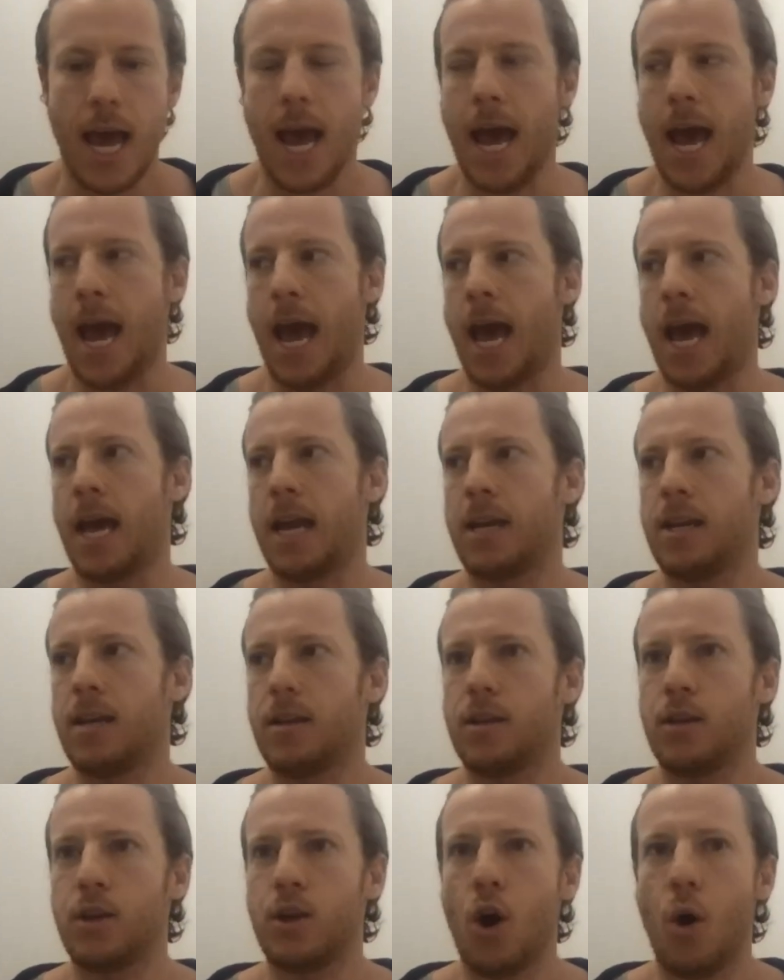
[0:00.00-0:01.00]
And
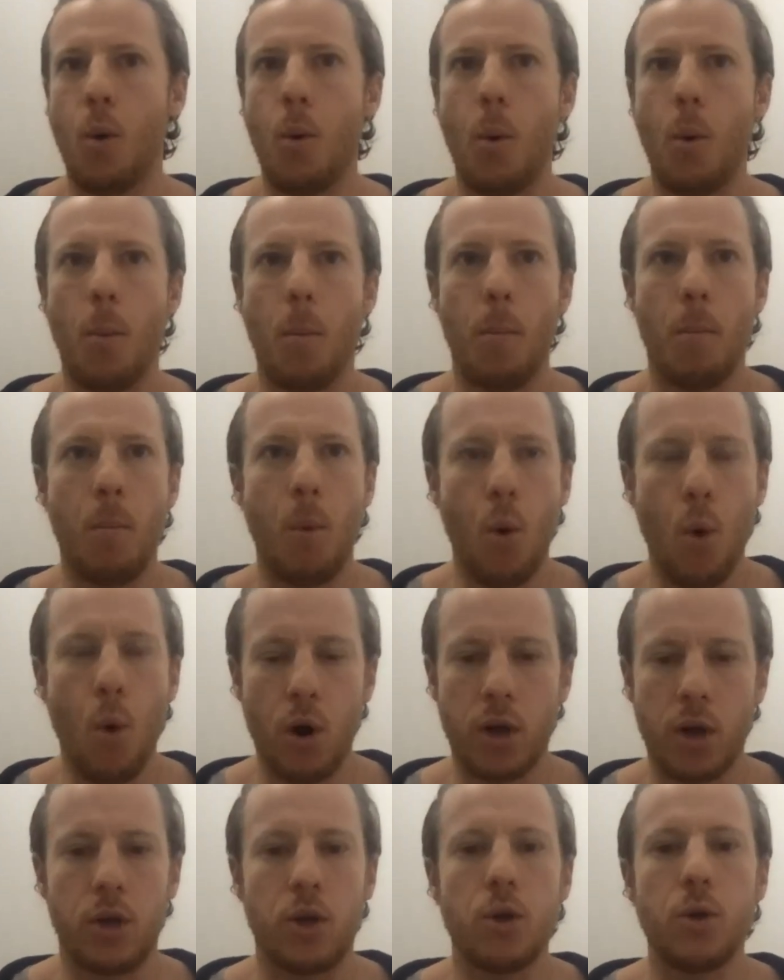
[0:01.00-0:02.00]
you know, more
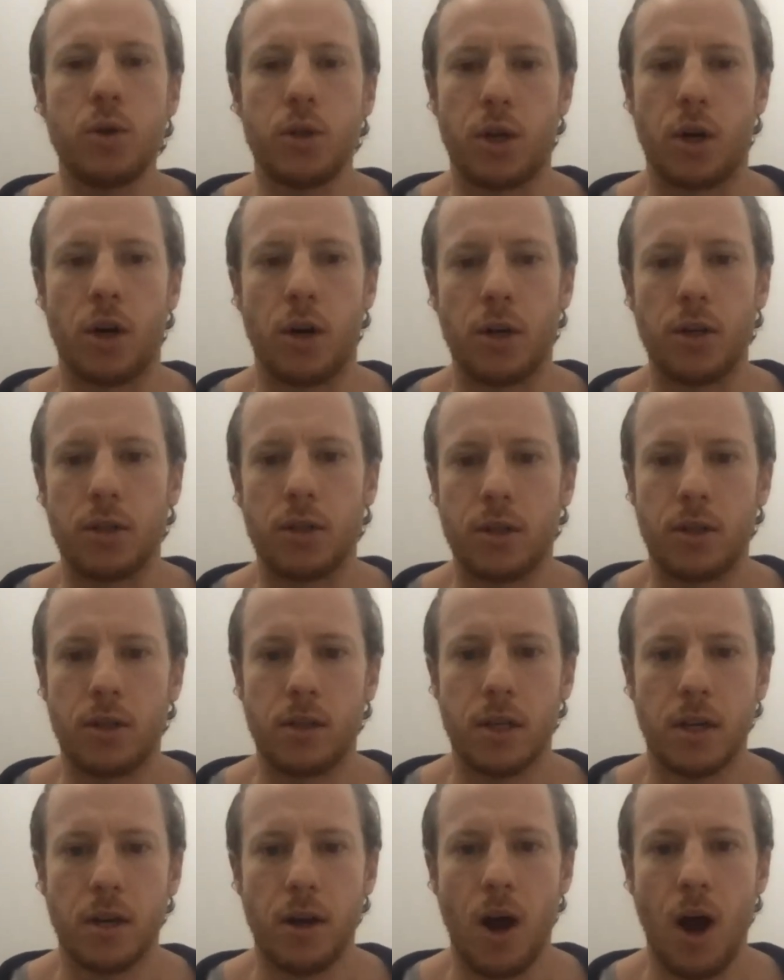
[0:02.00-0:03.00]
users
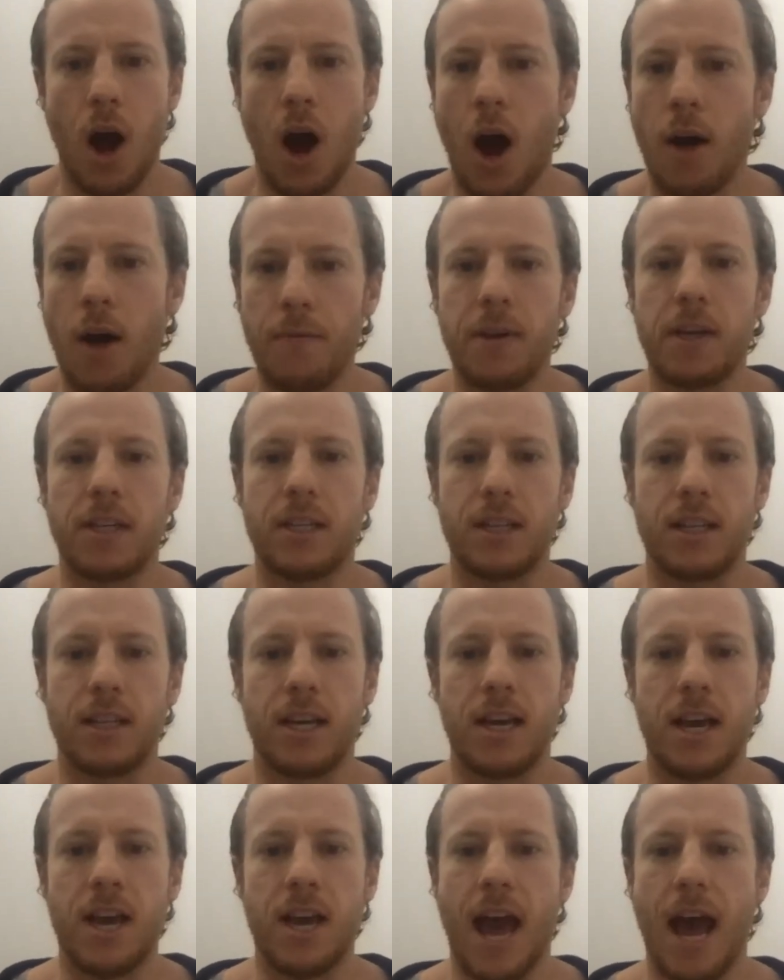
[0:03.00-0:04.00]

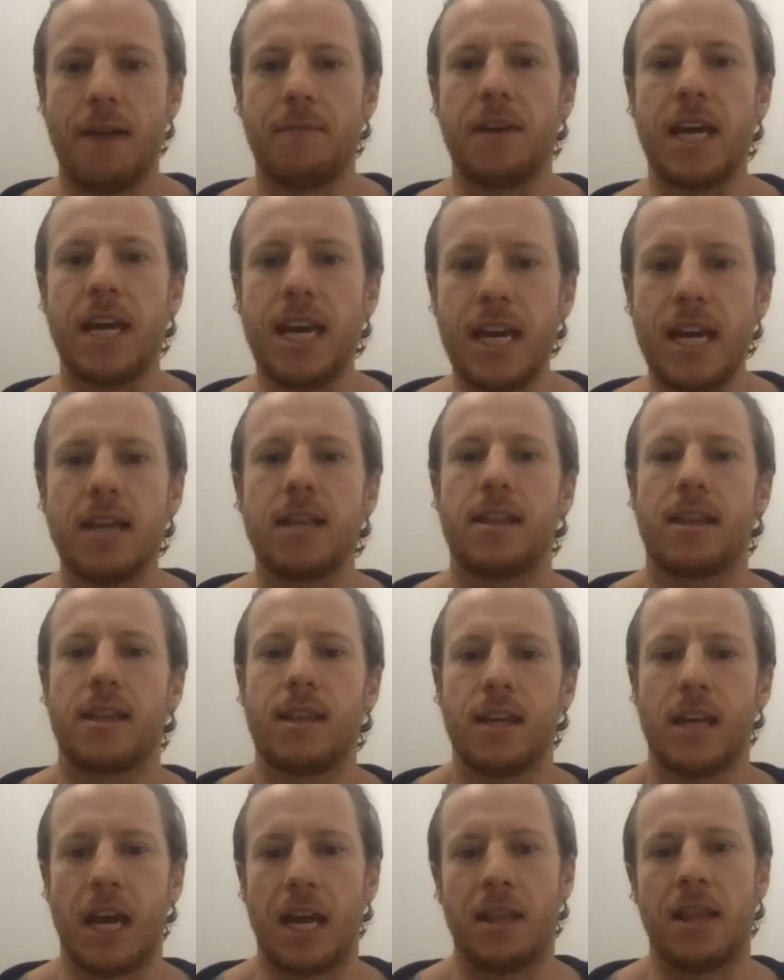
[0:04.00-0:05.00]
obviously have ETH
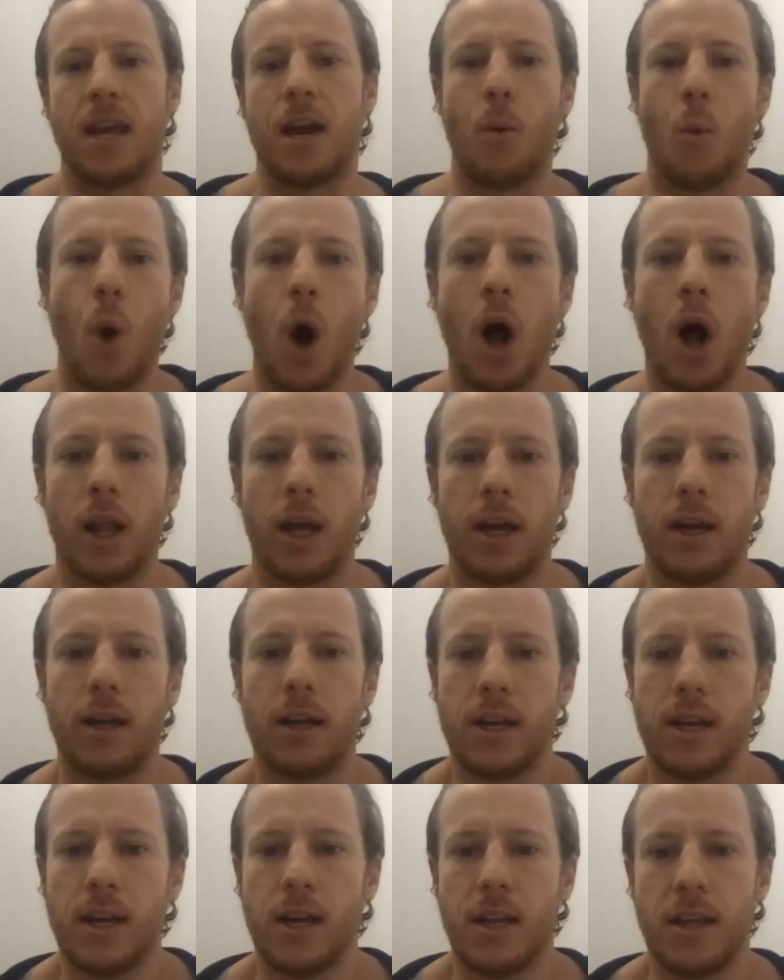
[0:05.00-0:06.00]
in their wallet
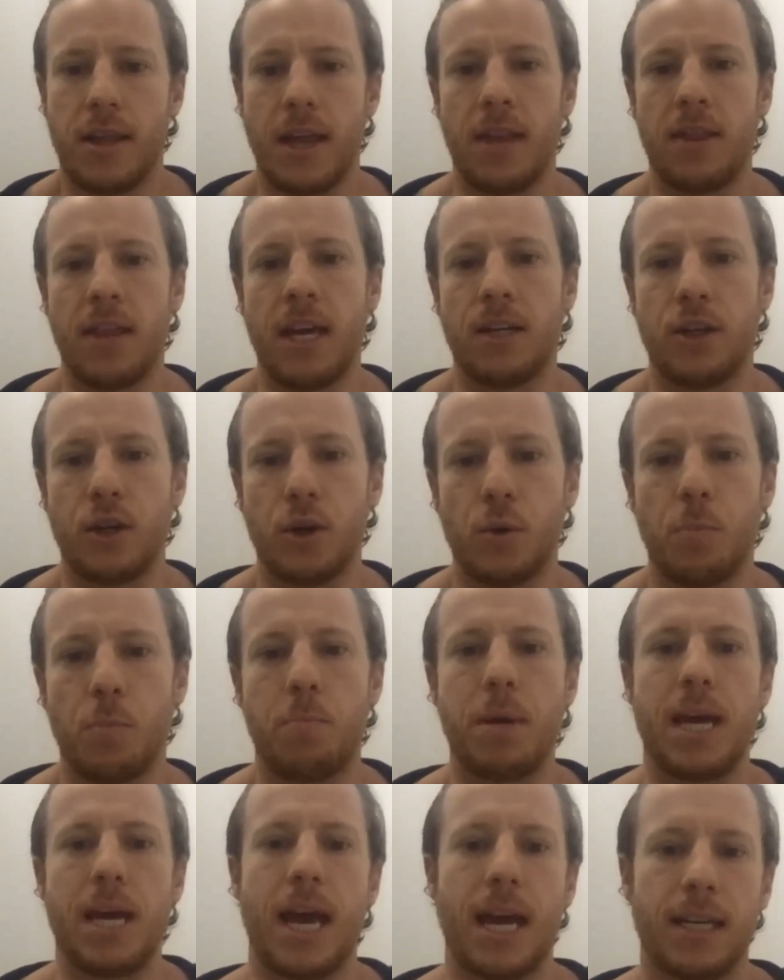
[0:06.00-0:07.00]
than they do
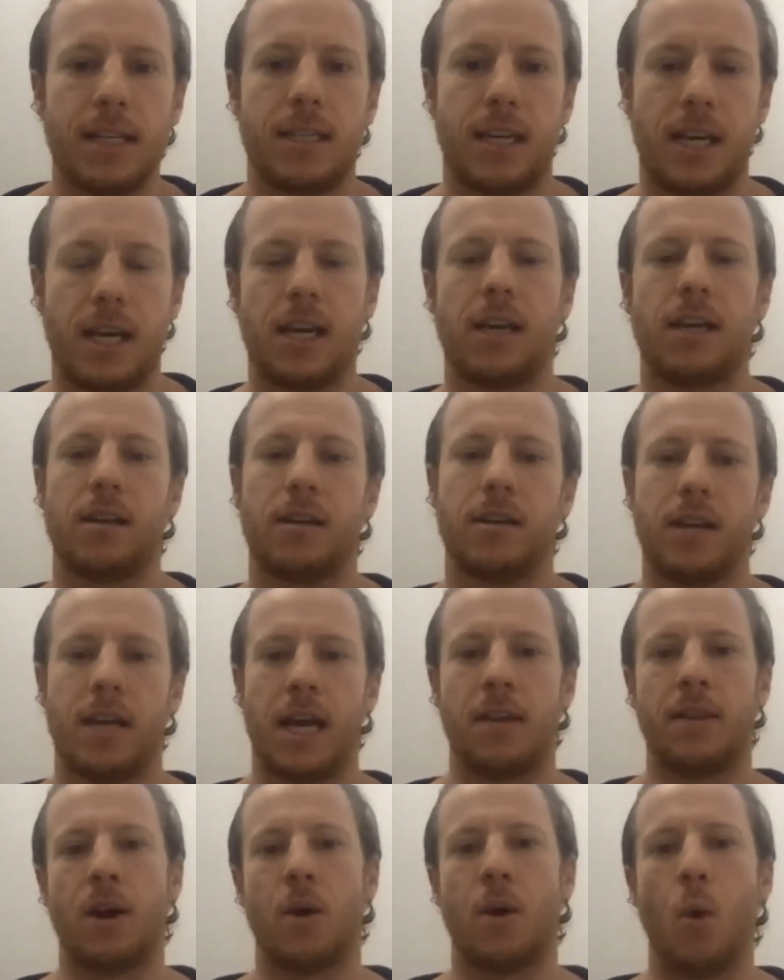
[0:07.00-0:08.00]
BNT in
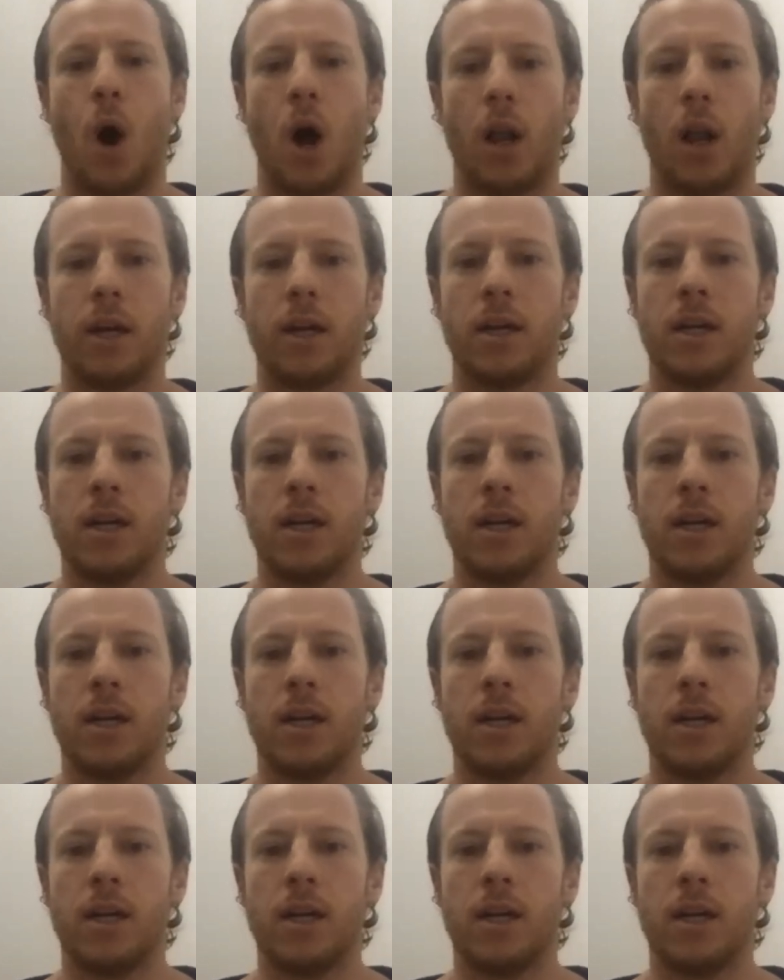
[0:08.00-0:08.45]
their wallet.